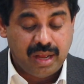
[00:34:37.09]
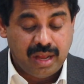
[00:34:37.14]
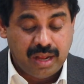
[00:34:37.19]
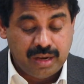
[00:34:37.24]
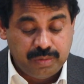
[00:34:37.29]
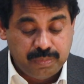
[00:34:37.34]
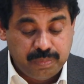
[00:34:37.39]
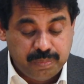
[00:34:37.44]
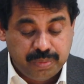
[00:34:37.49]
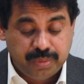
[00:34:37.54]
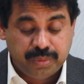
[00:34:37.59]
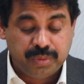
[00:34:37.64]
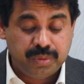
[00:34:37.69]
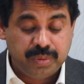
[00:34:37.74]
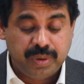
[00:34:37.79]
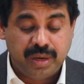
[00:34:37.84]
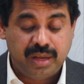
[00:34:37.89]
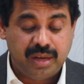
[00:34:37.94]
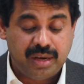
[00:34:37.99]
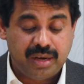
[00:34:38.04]
and
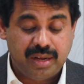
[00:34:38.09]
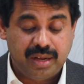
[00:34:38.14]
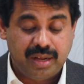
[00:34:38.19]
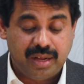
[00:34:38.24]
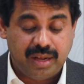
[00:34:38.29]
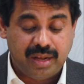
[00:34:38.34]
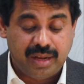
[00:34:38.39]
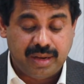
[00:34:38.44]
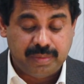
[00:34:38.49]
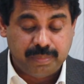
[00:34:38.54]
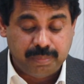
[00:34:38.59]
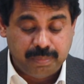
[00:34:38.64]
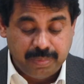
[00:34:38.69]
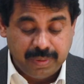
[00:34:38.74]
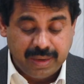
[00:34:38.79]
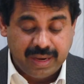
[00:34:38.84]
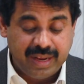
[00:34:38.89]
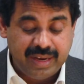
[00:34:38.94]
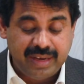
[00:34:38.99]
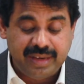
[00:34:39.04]
poor and
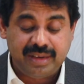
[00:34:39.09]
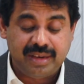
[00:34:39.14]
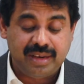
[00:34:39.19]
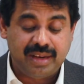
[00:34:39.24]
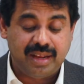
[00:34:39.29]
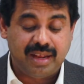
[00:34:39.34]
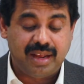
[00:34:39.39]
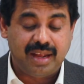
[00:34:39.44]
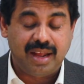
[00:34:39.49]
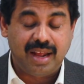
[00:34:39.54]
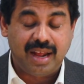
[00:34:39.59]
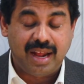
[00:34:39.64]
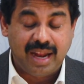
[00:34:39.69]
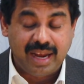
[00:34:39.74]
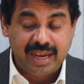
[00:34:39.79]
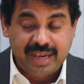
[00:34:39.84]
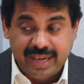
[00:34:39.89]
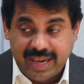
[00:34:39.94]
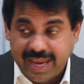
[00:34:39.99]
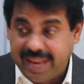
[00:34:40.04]
blind
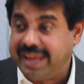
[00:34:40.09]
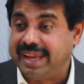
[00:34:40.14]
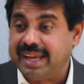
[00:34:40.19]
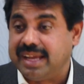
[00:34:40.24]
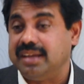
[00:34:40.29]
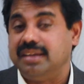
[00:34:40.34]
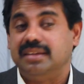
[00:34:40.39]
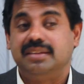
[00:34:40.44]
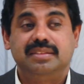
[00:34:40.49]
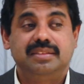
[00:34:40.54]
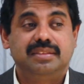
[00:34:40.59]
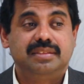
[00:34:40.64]
and naked.